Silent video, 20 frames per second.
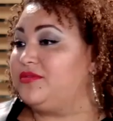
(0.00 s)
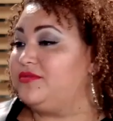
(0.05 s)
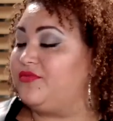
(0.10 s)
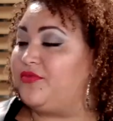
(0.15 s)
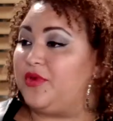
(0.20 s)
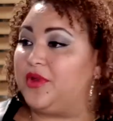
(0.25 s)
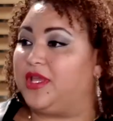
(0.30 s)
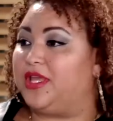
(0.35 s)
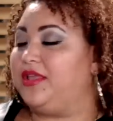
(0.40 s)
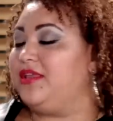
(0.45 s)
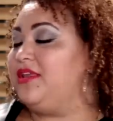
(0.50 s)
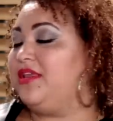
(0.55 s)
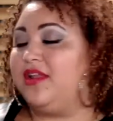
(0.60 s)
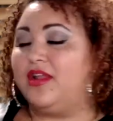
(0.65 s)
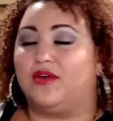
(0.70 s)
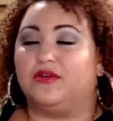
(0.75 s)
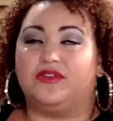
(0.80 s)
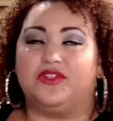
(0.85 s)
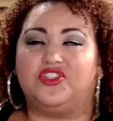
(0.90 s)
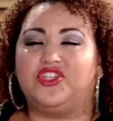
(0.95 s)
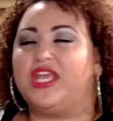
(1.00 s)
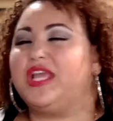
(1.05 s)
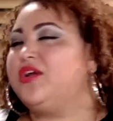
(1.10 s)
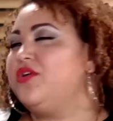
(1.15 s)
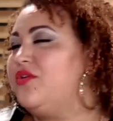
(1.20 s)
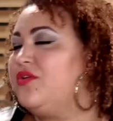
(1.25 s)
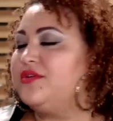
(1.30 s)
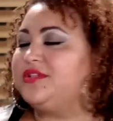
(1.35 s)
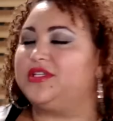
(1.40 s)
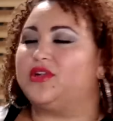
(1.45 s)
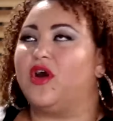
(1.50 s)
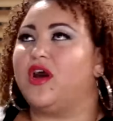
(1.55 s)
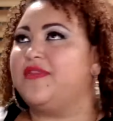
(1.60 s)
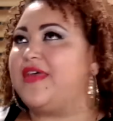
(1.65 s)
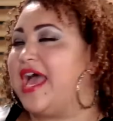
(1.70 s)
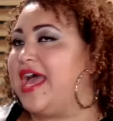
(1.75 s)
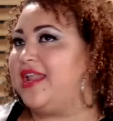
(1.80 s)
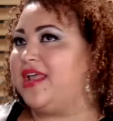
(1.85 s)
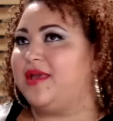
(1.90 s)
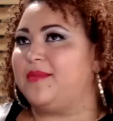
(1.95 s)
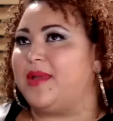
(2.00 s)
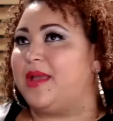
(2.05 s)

for you know, the jingles and all that,